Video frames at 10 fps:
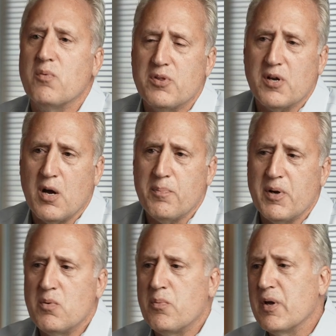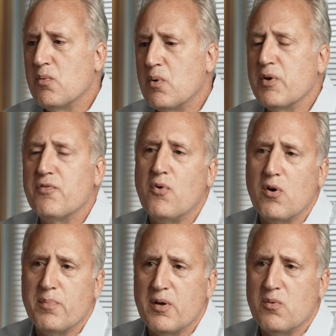with the company when we
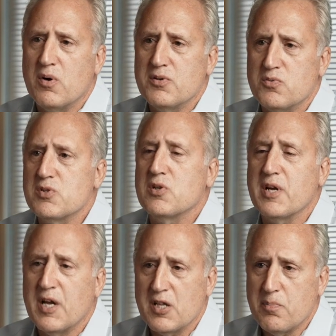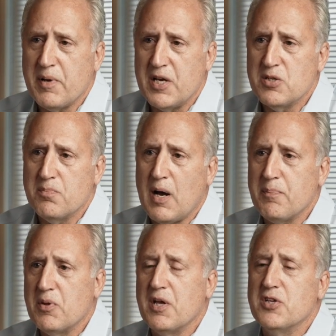formed it was looking at the patient
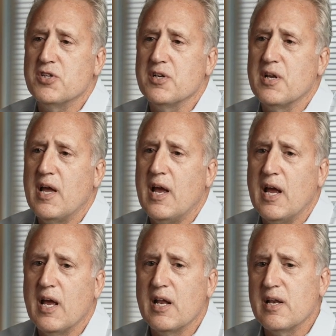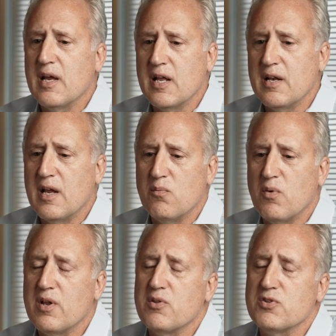population, and
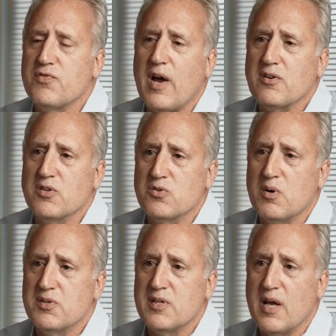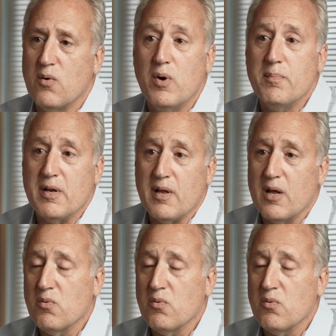one of those factors was that women, at a